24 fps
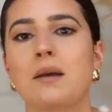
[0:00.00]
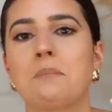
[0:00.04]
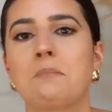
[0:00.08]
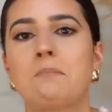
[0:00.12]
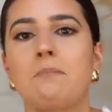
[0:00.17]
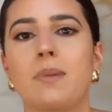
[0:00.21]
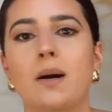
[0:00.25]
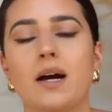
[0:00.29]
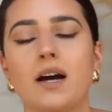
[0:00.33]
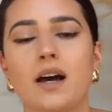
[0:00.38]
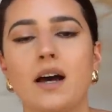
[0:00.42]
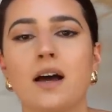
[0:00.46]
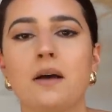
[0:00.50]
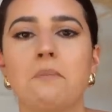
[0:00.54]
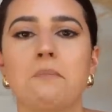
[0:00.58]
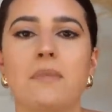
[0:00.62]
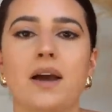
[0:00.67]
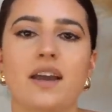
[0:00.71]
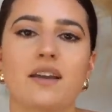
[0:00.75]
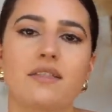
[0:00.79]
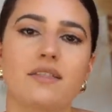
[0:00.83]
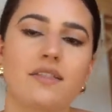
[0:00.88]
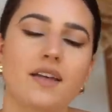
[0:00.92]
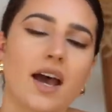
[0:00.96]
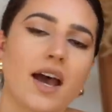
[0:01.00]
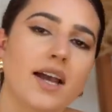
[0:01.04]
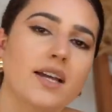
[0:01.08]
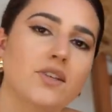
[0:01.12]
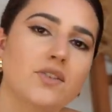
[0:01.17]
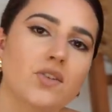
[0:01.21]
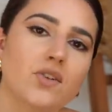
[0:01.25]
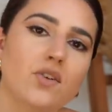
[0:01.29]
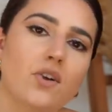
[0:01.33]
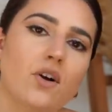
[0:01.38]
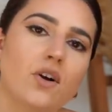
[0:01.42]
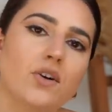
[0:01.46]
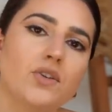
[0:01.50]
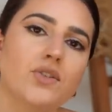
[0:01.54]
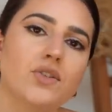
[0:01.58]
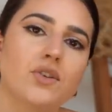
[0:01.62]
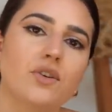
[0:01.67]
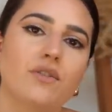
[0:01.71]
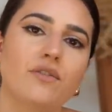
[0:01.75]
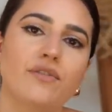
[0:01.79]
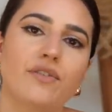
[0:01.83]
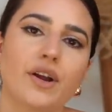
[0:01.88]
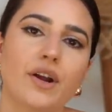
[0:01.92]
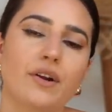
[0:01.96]
But my thighs are
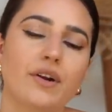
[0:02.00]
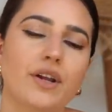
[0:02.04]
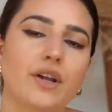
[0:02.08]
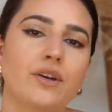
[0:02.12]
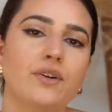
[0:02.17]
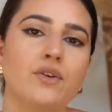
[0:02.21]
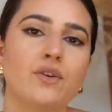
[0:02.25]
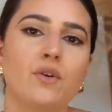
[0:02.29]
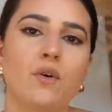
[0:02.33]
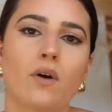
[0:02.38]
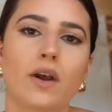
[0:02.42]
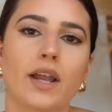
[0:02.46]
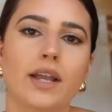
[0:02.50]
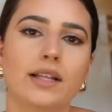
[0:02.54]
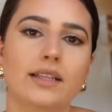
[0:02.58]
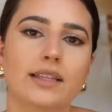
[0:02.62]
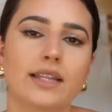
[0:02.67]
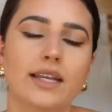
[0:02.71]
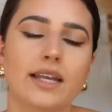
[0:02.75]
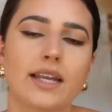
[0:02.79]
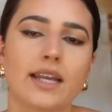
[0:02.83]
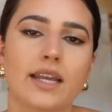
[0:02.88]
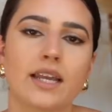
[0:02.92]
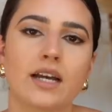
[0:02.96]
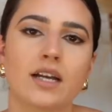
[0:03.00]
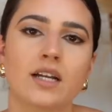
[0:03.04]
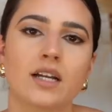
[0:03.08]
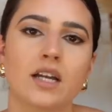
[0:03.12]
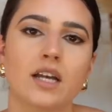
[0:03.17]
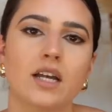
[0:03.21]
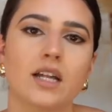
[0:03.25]
also very annoyingly